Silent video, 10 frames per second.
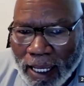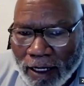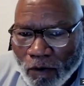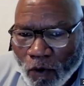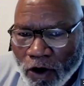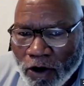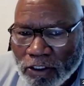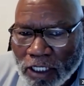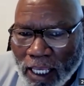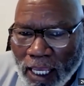at
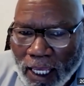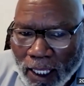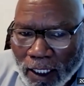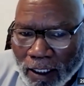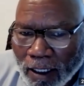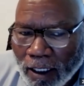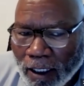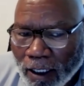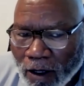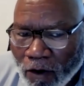words again,
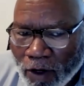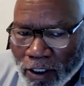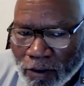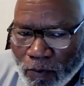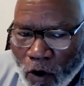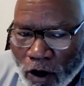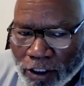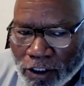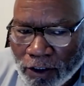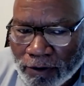going to
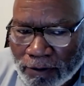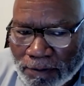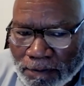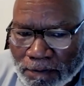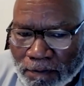part two.